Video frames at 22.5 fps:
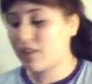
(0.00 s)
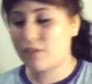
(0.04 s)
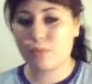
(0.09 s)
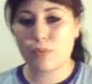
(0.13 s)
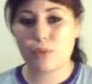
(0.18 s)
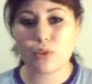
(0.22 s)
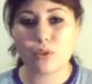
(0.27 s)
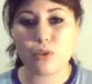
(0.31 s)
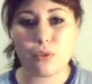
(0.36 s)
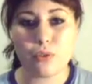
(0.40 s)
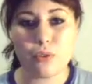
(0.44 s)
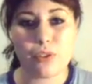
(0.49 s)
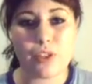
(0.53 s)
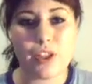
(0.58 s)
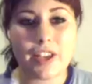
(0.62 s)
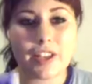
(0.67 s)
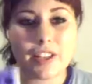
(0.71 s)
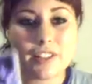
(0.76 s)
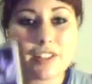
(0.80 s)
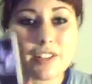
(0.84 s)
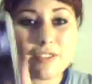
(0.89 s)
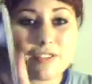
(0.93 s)
some more cool
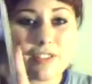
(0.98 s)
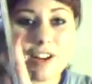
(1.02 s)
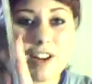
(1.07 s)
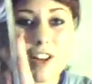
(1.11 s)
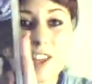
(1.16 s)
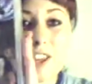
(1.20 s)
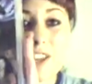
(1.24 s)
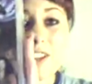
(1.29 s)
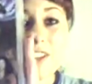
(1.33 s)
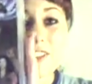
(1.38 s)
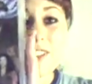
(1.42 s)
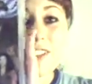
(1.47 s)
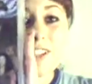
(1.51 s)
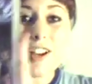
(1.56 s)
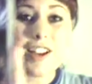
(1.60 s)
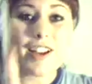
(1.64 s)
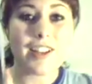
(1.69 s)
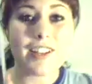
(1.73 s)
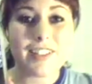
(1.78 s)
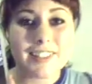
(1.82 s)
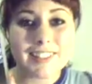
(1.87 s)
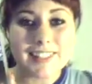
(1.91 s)
things, really.
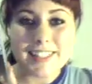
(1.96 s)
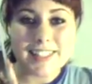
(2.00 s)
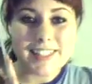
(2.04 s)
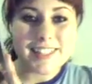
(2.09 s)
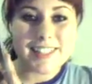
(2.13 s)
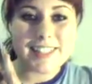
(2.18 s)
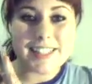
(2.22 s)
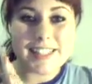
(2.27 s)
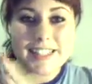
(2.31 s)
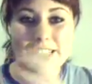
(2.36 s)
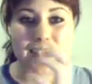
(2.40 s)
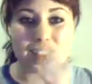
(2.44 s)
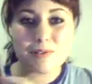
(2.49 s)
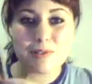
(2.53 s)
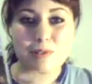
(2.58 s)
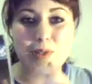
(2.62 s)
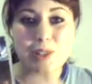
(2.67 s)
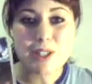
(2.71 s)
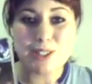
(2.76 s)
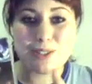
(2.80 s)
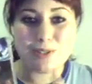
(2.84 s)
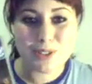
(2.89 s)
I've
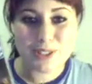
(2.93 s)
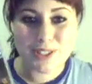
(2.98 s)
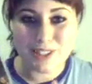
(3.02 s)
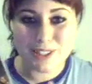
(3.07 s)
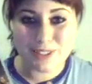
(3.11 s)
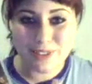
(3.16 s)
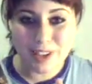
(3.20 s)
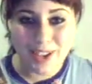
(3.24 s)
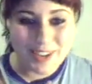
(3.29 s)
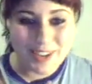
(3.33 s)
been wanting to watch this for